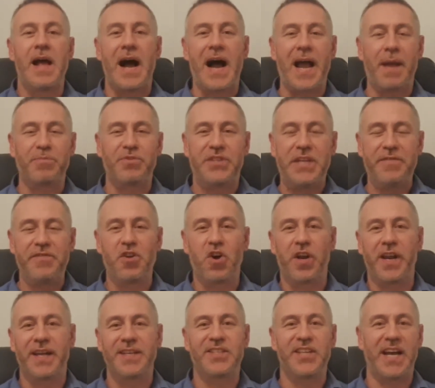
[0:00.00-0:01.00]
Hi, I'm Steve
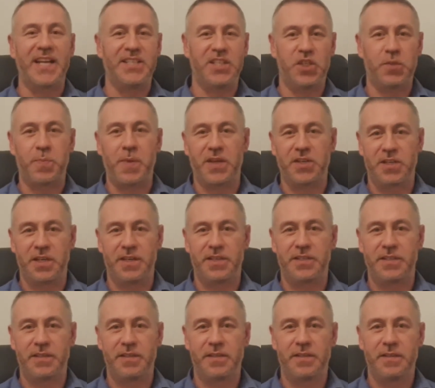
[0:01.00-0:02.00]
Norton, Anxiety
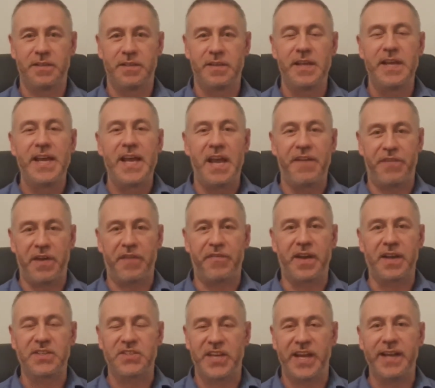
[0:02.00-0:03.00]
Specialist. If you have
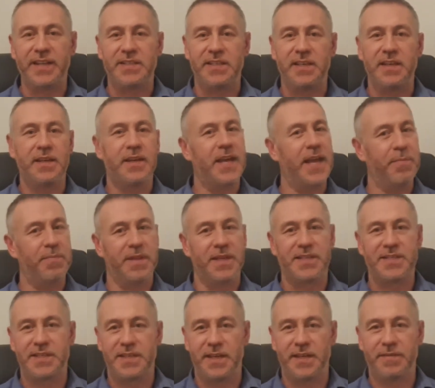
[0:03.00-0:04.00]
anxiety, keep
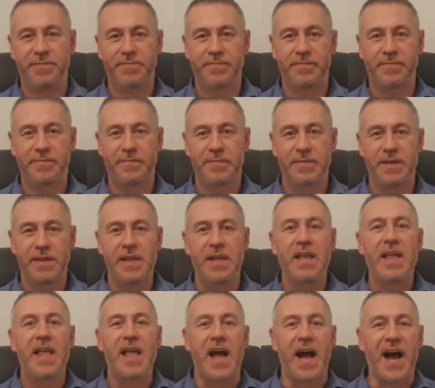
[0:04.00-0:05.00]
listening.
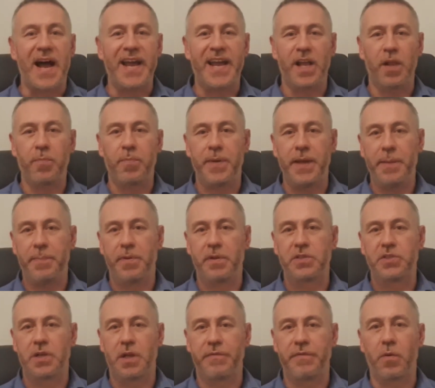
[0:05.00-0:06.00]
I help people
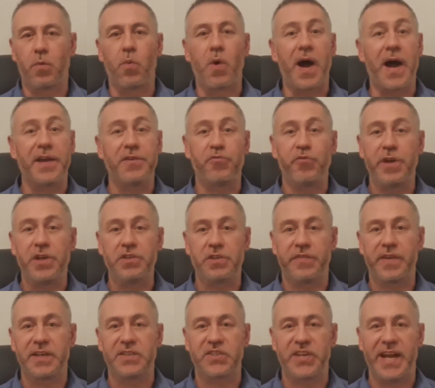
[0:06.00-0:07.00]
solve a wide range
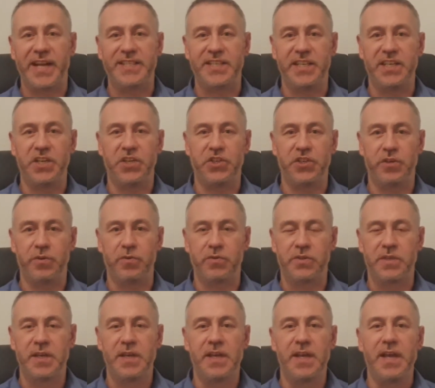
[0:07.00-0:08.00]
of anxiety
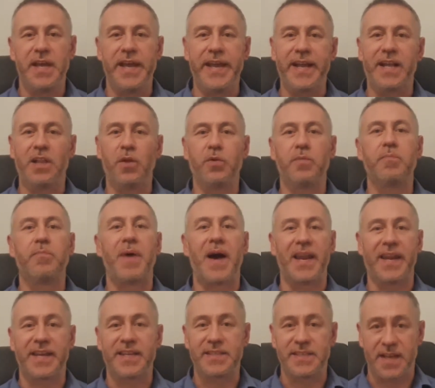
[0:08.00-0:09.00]
issues, including
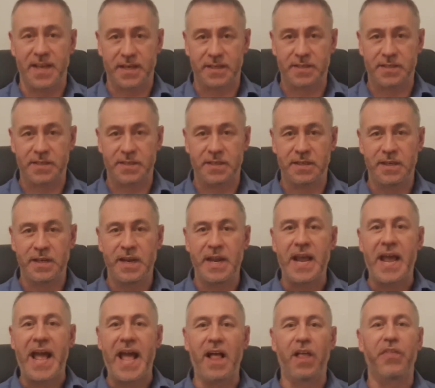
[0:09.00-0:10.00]
panic attacks,
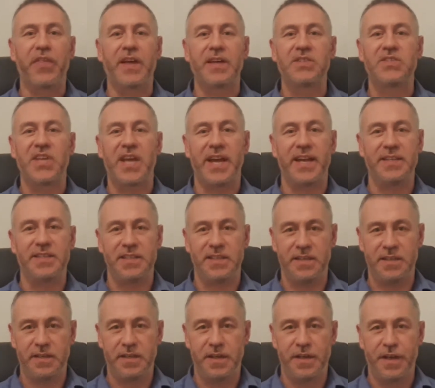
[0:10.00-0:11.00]
health
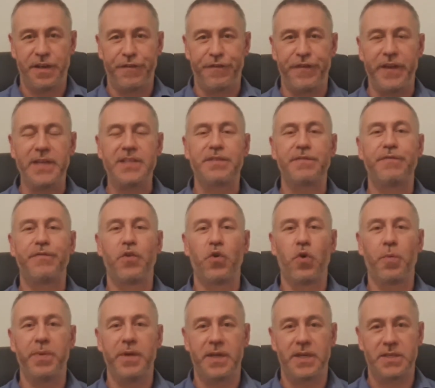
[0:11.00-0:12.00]
anxiety, fears and
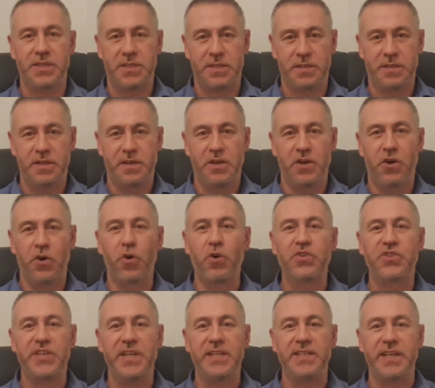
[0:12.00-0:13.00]
phobias,
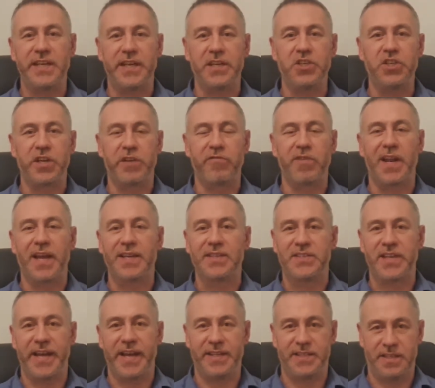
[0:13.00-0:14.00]
OCD and general
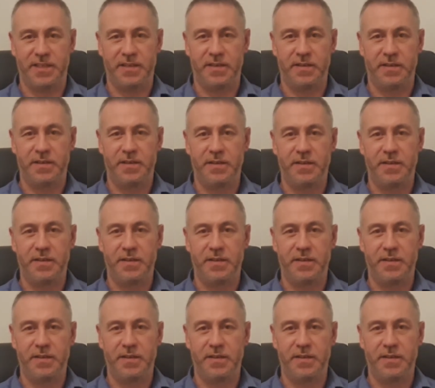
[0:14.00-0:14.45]
anxiety.